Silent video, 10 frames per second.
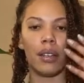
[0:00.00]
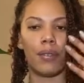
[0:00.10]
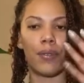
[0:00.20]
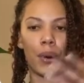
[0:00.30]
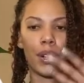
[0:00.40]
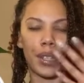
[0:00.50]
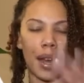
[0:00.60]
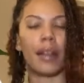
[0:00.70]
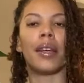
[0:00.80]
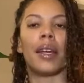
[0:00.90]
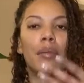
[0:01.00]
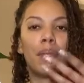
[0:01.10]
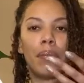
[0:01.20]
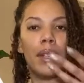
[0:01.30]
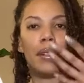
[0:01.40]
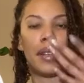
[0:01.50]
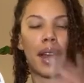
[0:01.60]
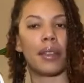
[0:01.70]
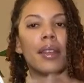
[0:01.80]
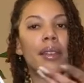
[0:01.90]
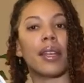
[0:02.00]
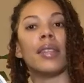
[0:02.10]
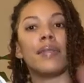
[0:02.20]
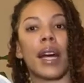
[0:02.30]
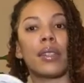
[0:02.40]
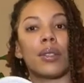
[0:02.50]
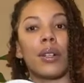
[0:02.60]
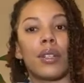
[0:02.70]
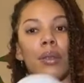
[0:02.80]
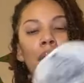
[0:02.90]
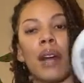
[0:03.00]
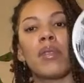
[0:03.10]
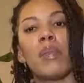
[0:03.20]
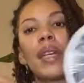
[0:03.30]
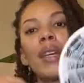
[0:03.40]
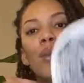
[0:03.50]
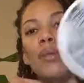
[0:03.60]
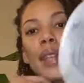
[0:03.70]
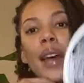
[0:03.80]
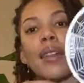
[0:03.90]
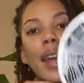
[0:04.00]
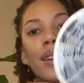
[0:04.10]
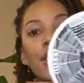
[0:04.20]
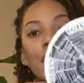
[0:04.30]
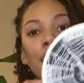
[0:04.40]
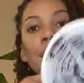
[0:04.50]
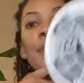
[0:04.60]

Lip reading: foretelling death and things of that sort. So when I'm speaking to death energy,